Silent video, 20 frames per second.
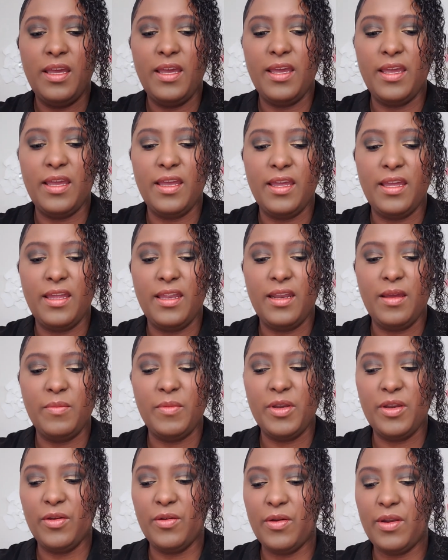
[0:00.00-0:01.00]
and
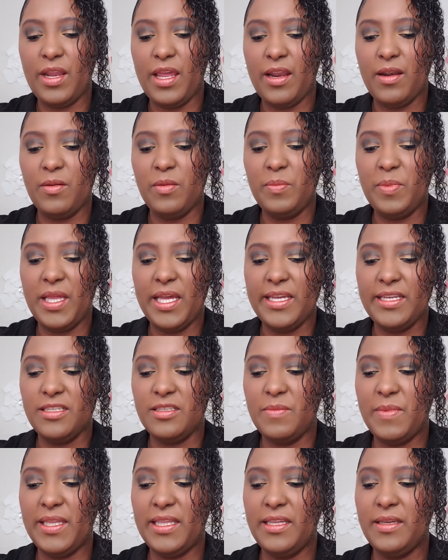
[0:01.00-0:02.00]
I'm going to go ahead and apply it
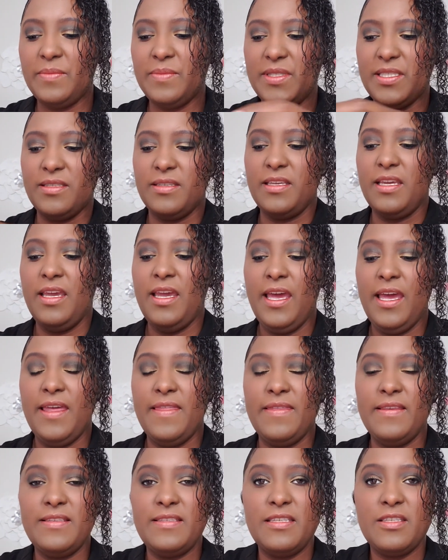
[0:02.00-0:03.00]
to my lips.
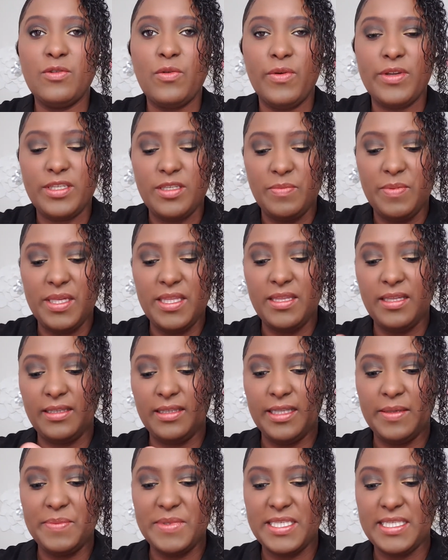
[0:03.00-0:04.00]
And this is going to be the lip